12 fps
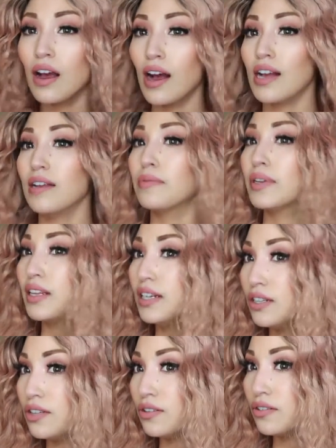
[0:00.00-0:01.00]
I really
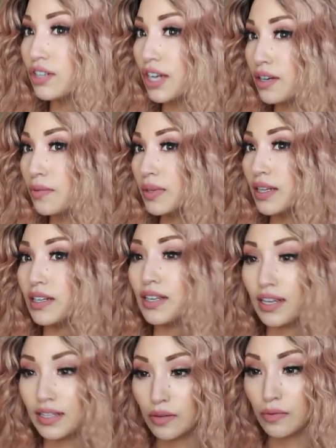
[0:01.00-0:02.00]
do genuinely
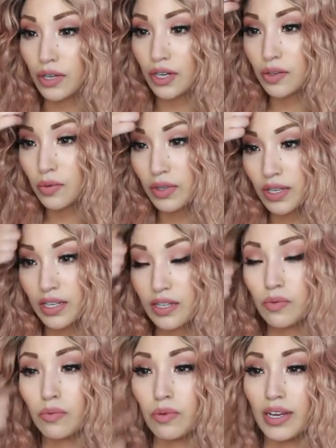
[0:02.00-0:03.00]
think it works with
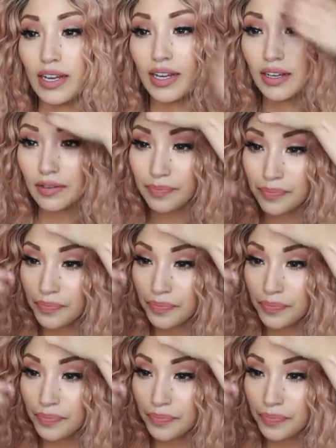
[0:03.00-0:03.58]
this wig.